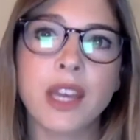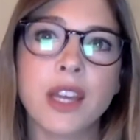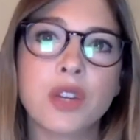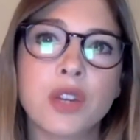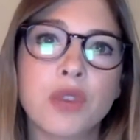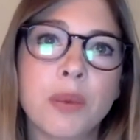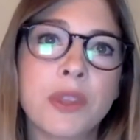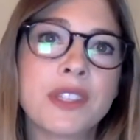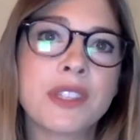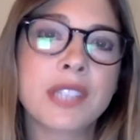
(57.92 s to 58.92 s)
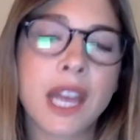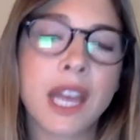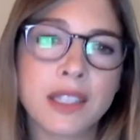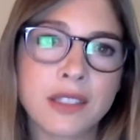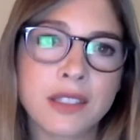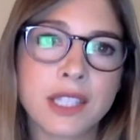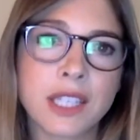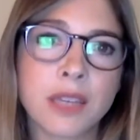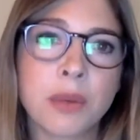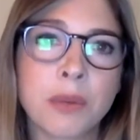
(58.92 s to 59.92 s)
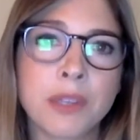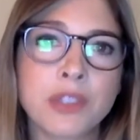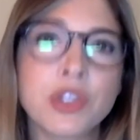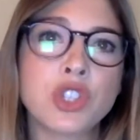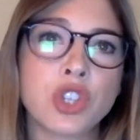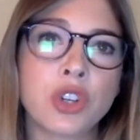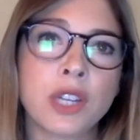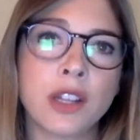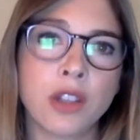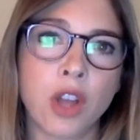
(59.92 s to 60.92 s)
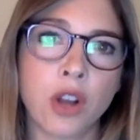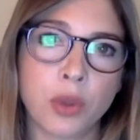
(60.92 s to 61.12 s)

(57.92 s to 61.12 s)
Right? With this tendency, we miss the journey along the